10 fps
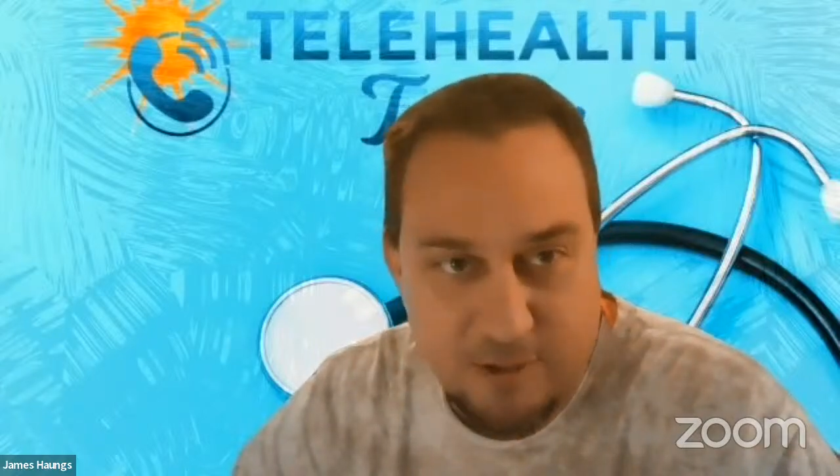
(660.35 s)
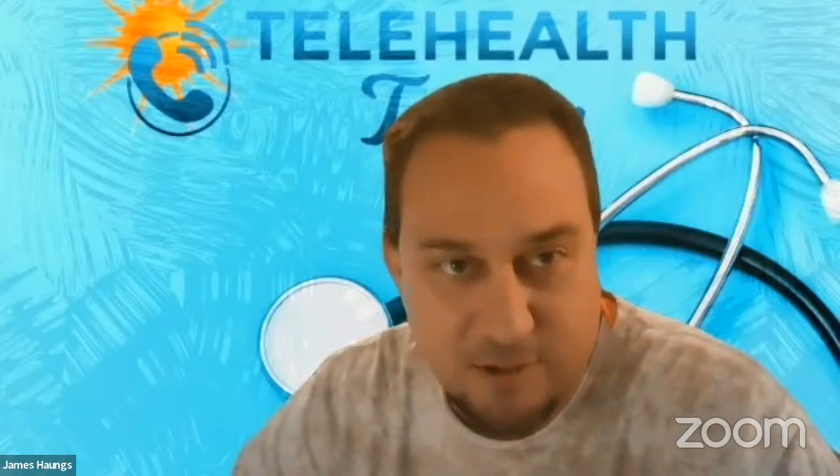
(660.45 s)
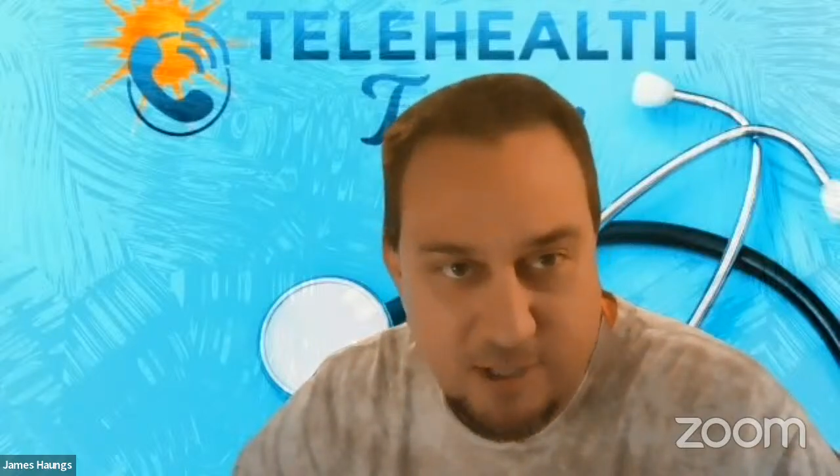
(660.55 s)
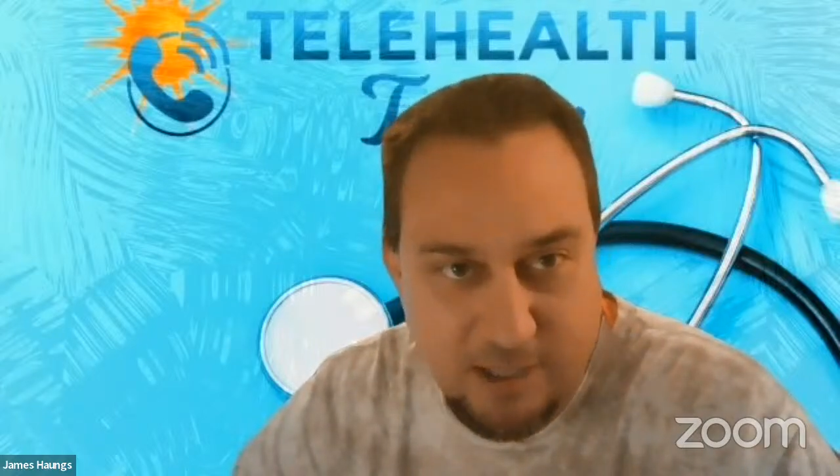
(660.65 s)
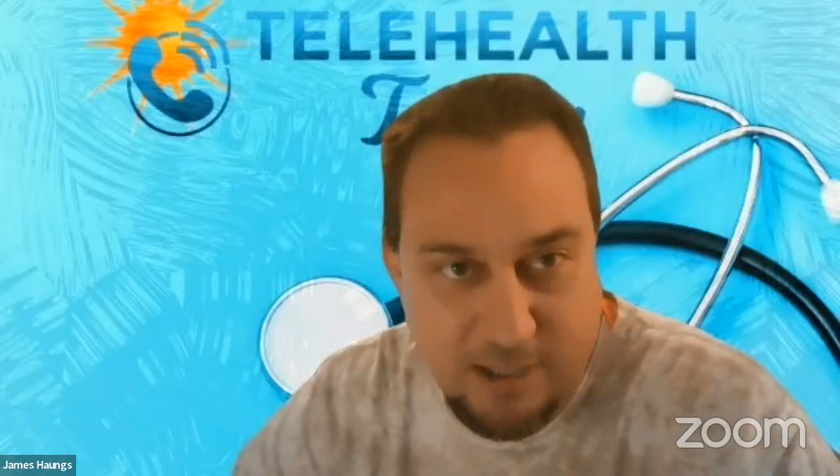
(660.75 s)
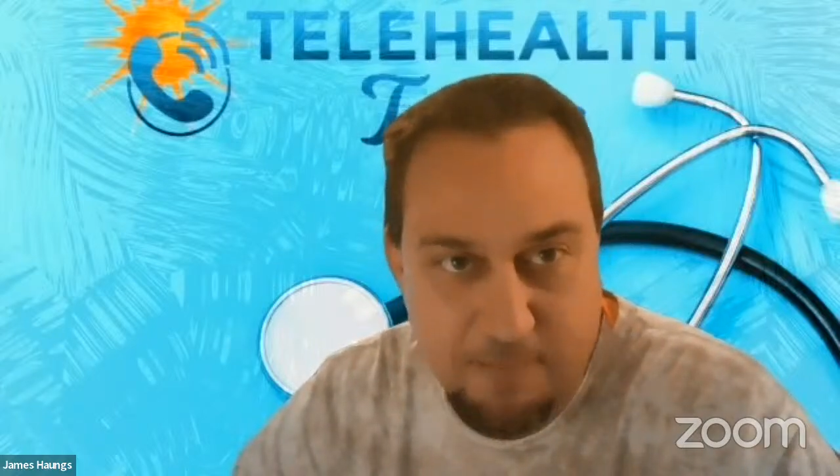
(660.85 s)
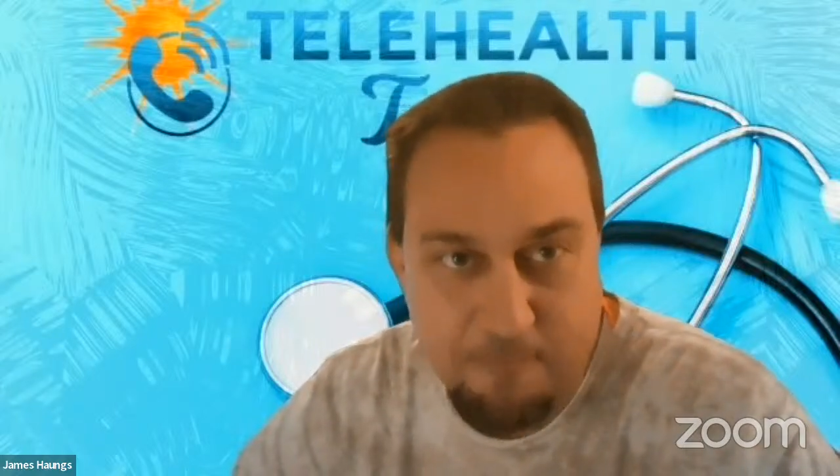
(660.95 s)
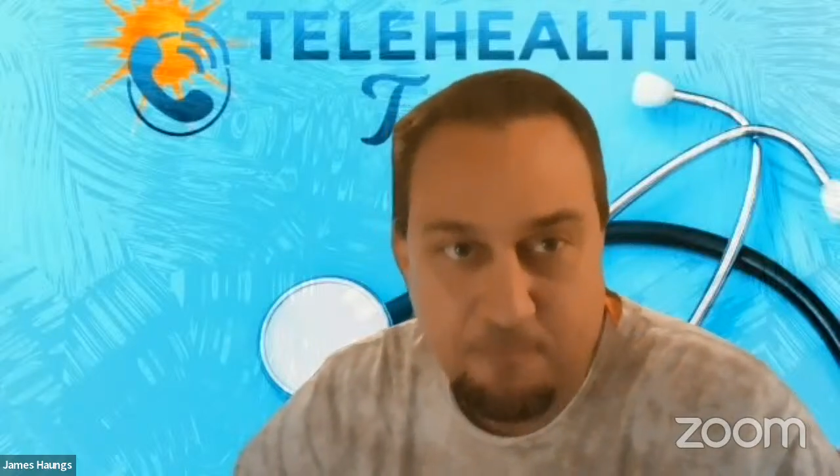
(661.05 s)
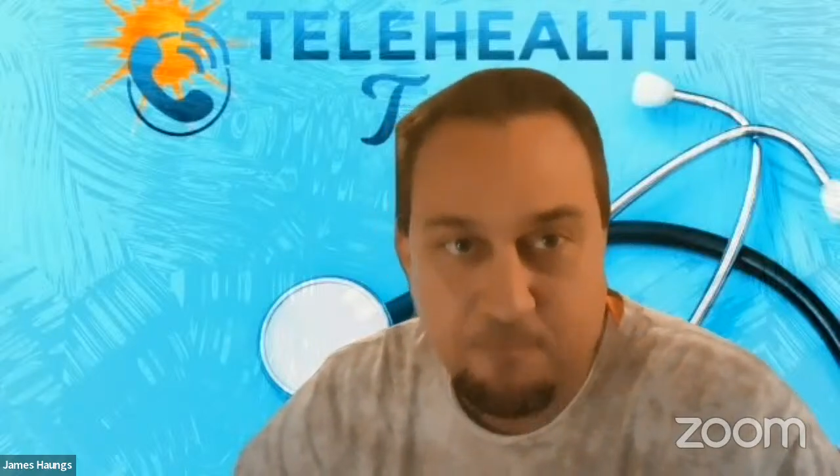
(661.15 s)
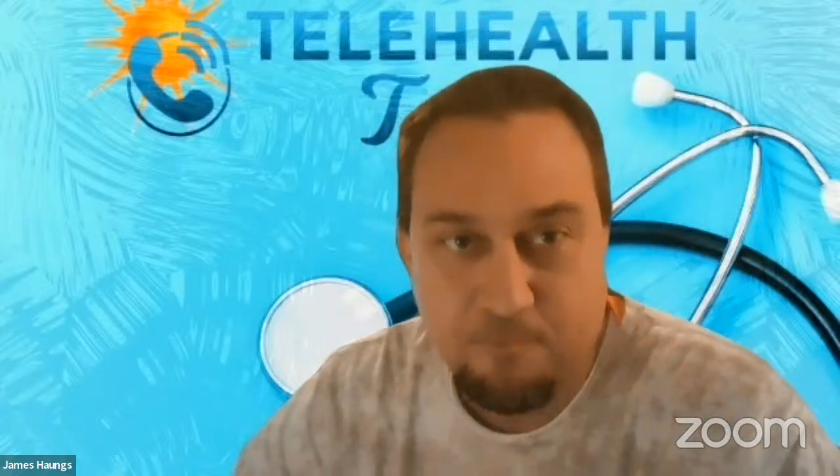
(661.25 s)
tree.
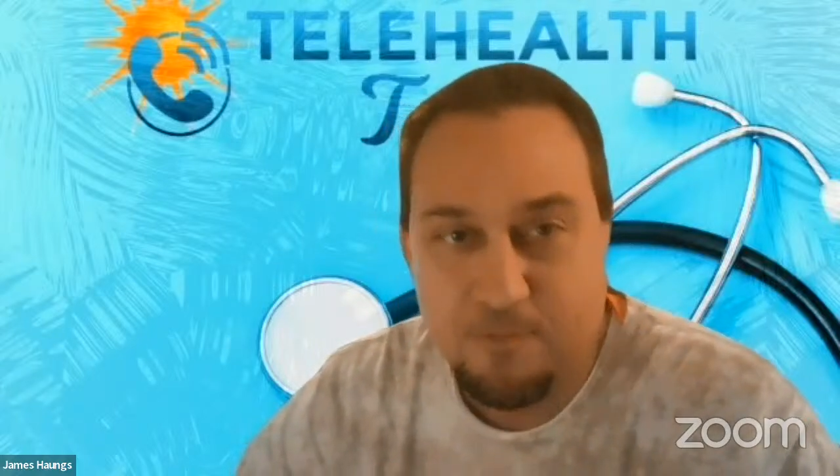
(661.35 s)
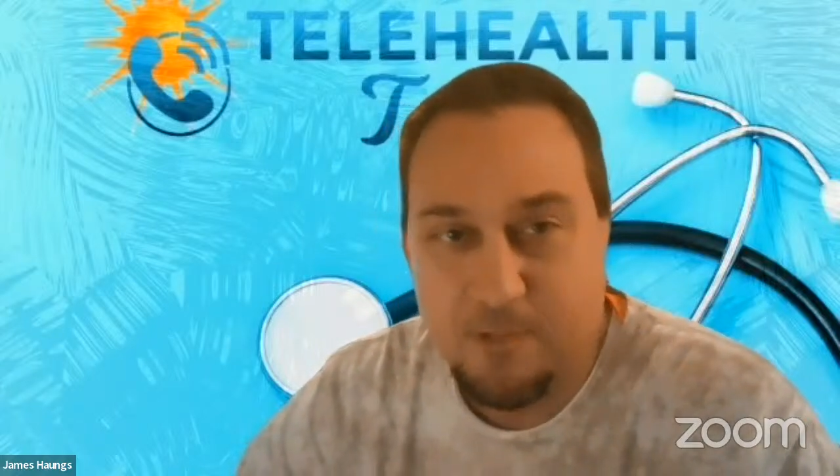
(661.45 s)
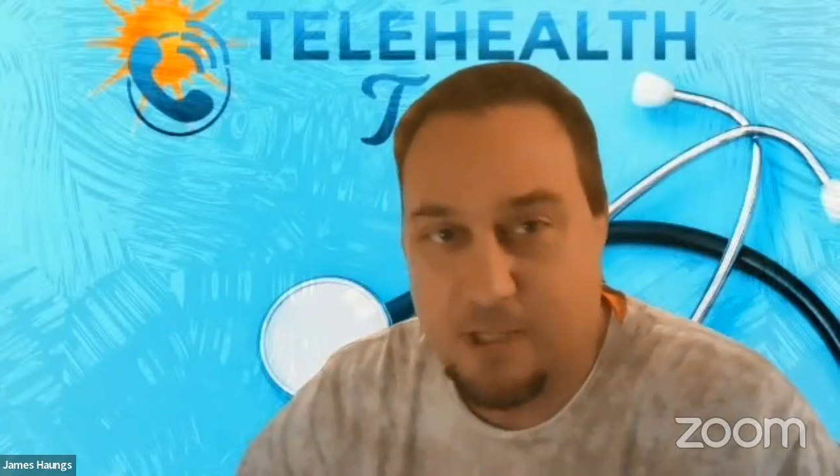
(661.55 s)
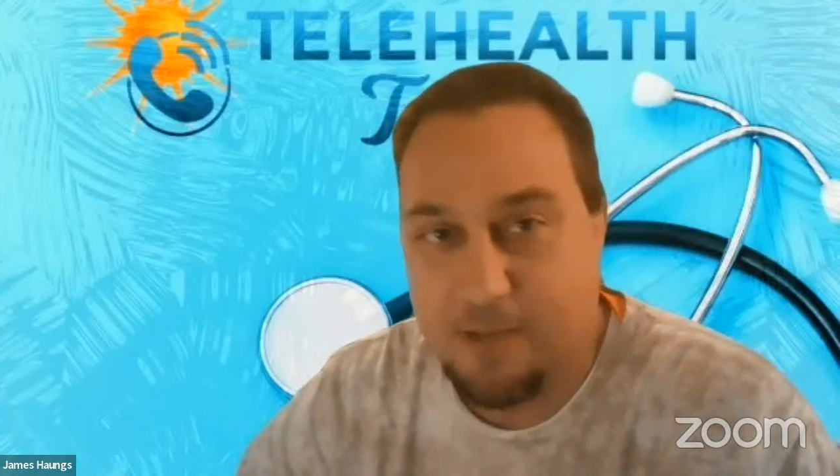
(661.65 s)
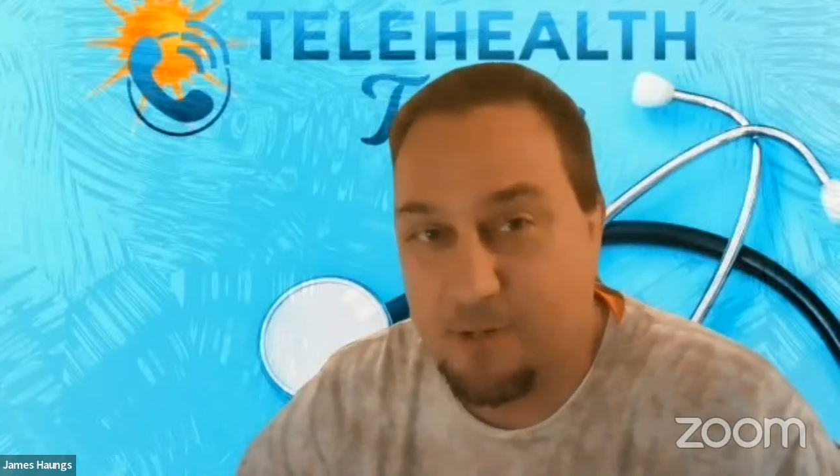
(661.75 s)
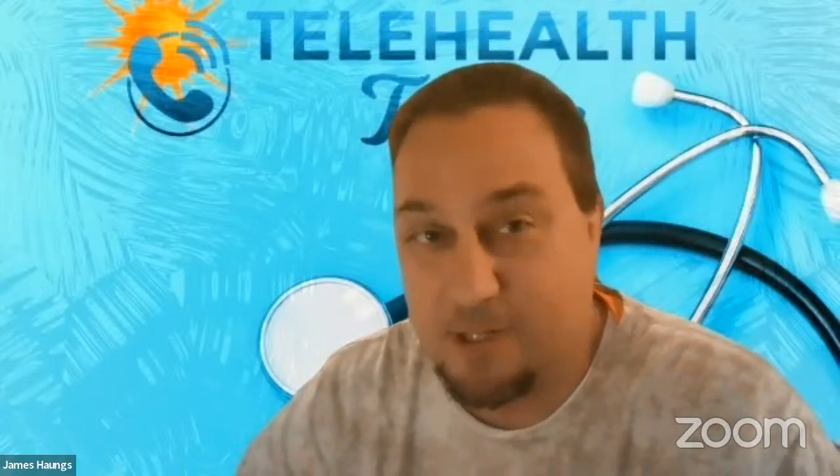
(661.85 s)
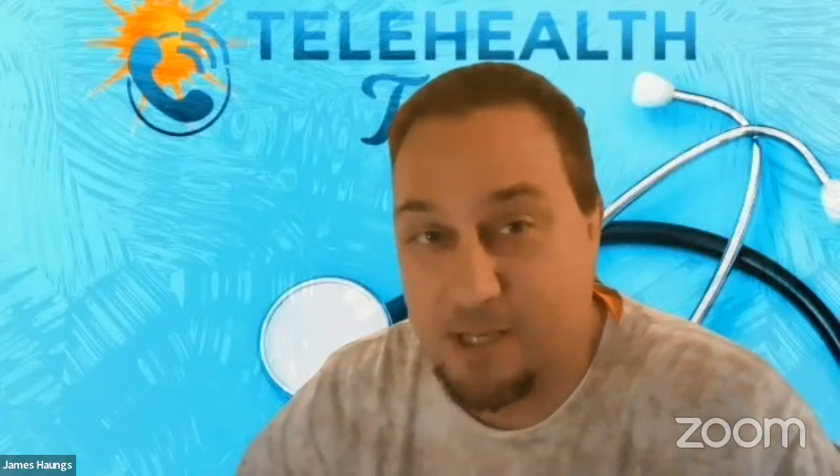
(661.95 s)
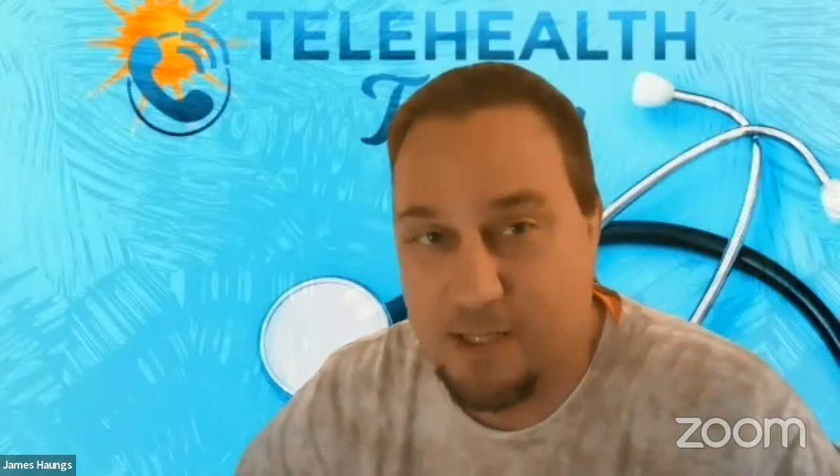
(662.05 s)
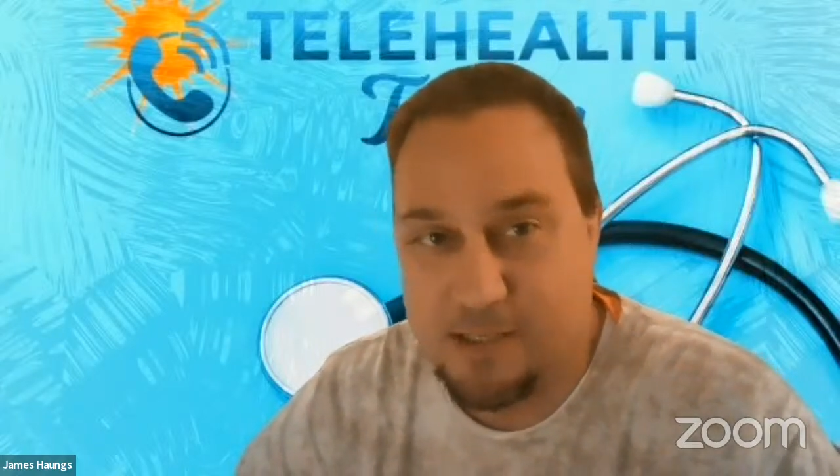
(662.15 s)
The leopard kind of